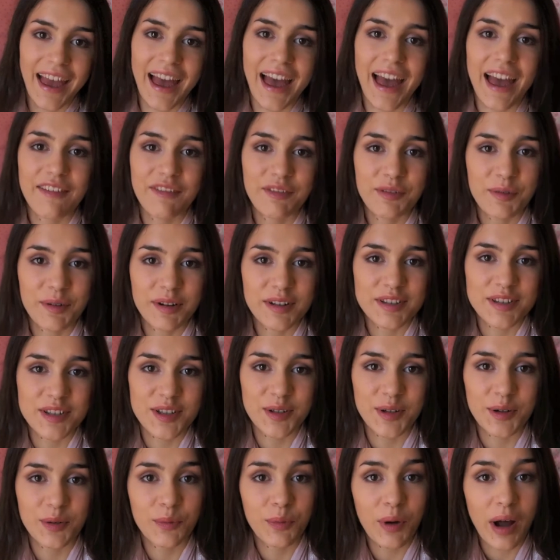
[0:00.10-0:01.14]
Hi everyone,
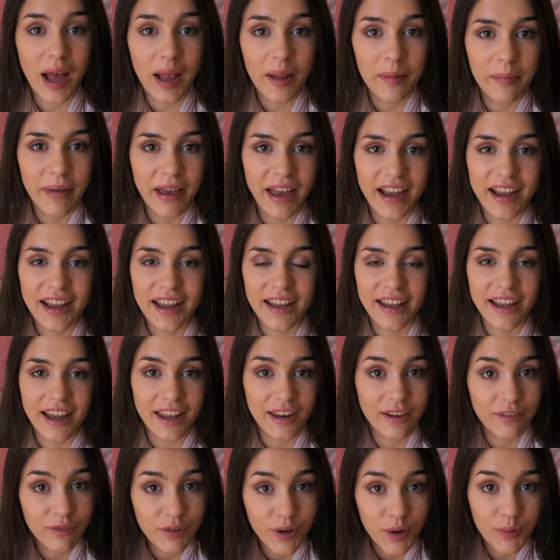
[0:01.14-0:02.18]
so a while back I
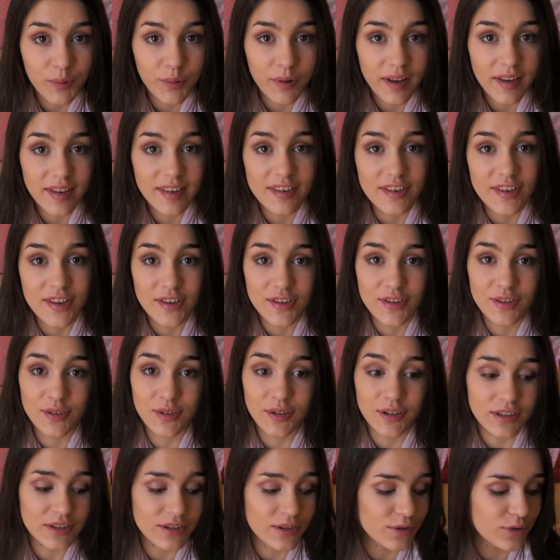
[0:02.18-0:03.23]
got a request to
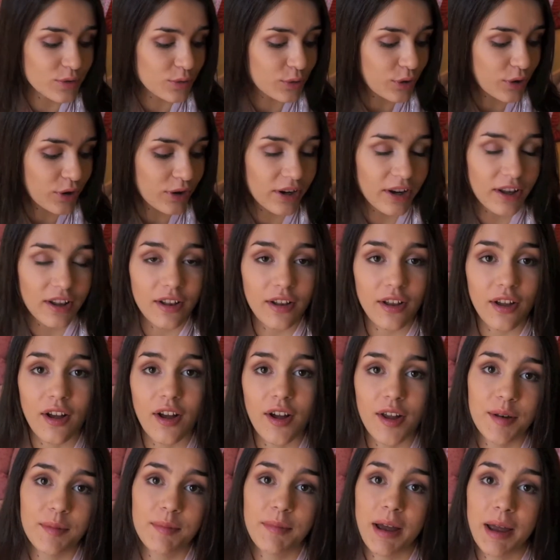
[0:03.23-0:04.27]
do a tutorial
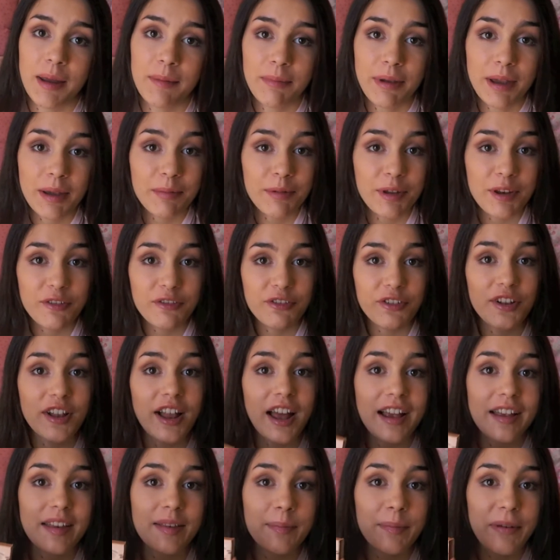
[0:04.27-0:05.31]
on my Big Beautiful
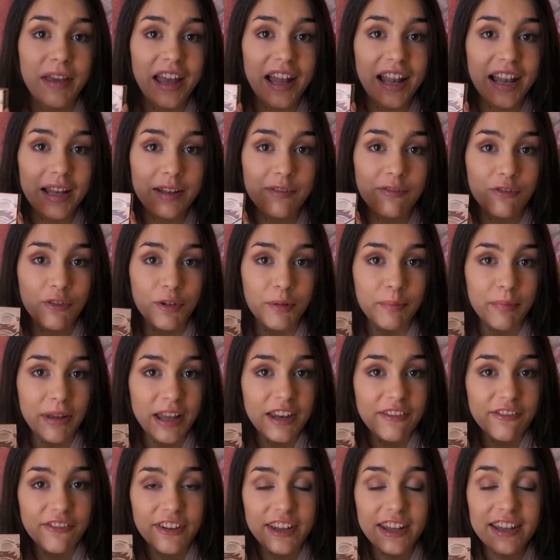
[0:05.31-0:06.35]
Eyes palette from
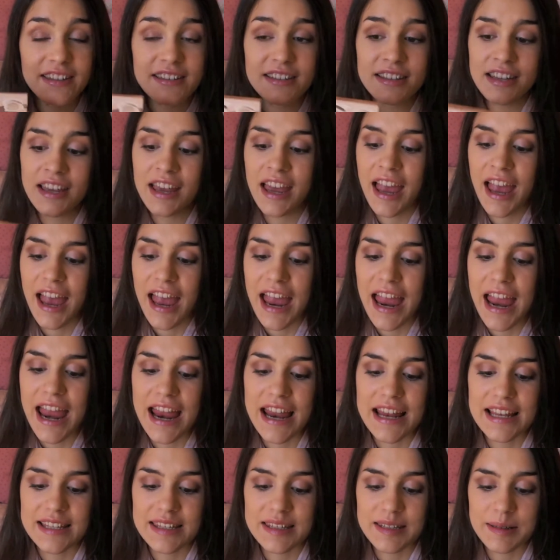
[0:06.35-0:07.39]
Benefit,
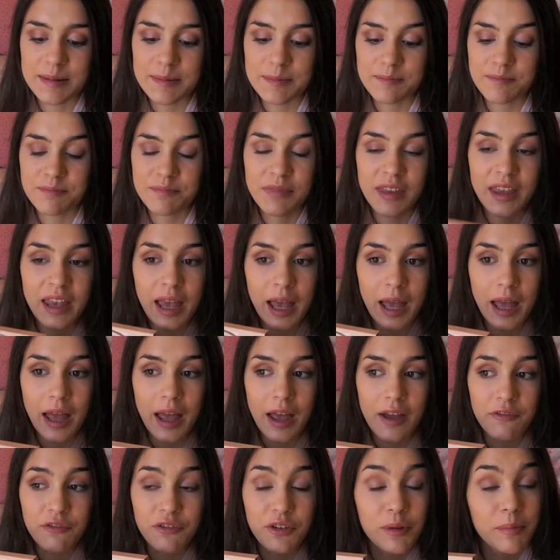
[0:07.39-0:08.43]
and
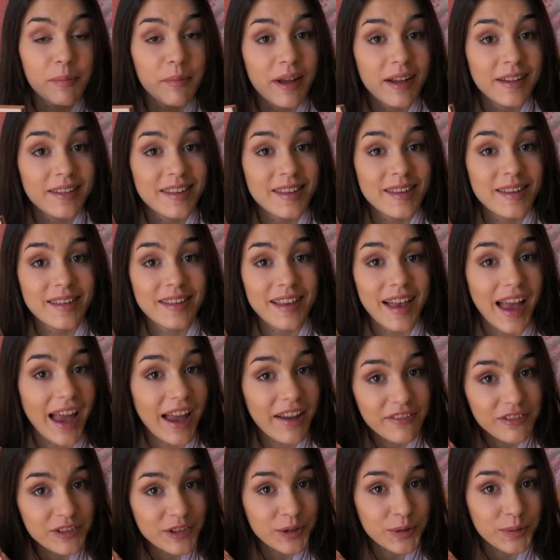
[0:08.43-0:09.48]
a few months
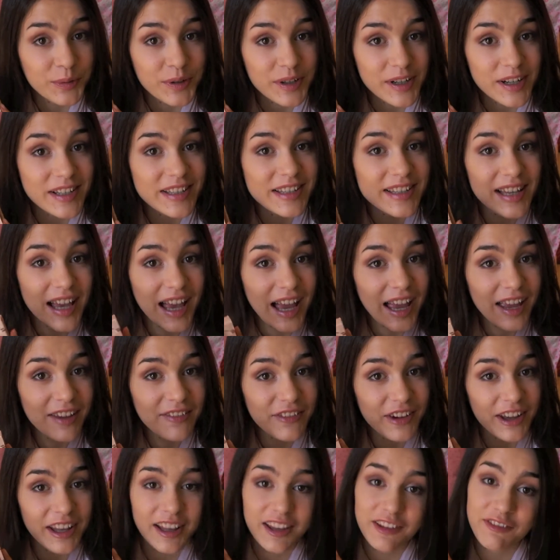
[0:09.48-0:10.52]
afterwards I
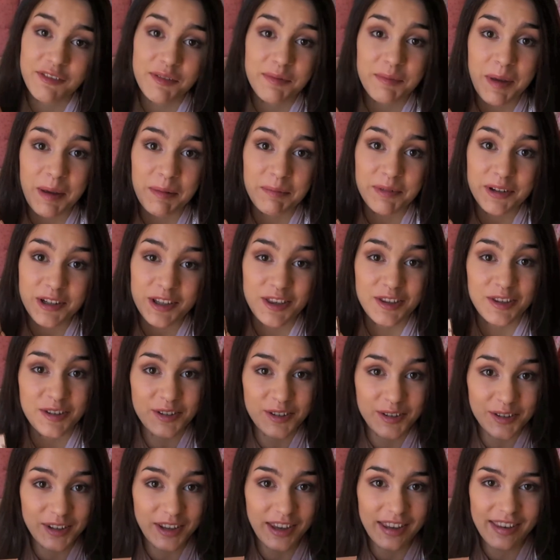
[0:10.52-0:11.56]
finally remembered to
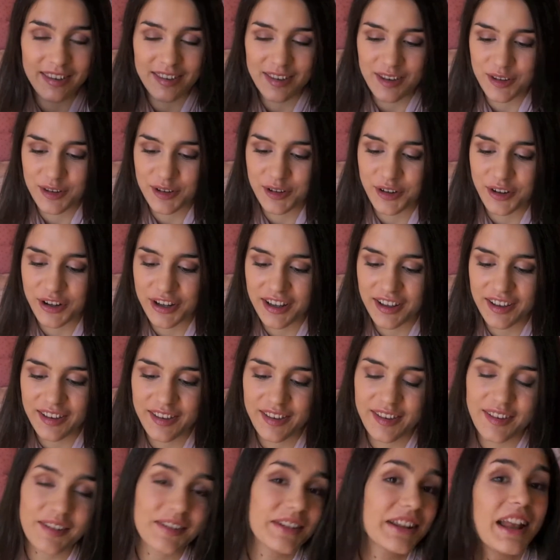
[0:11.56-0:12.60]
do this tutorial,
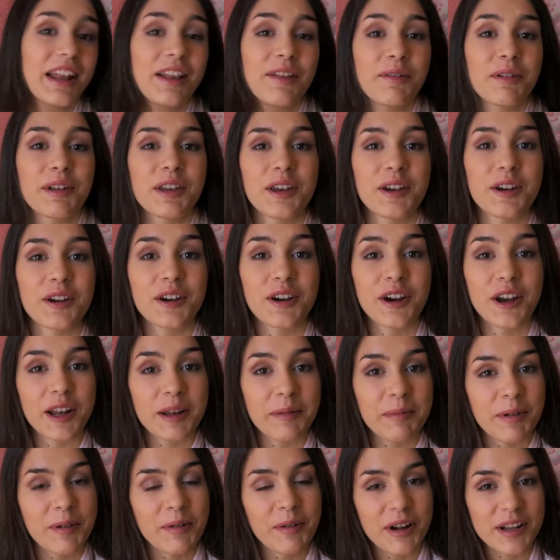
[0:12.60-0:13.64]
so that's what you're
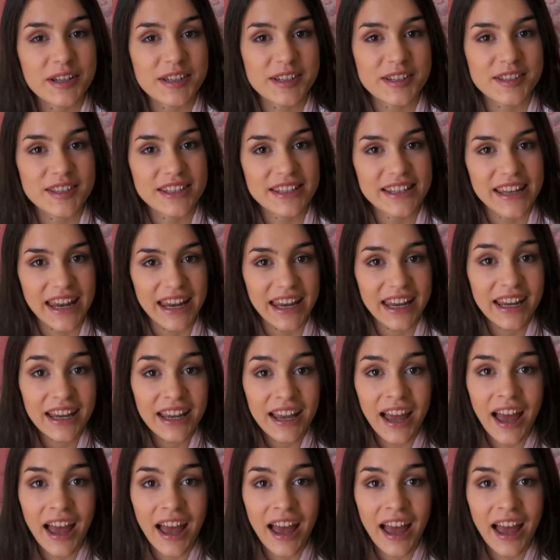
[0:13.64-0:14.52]
gonna be watching today.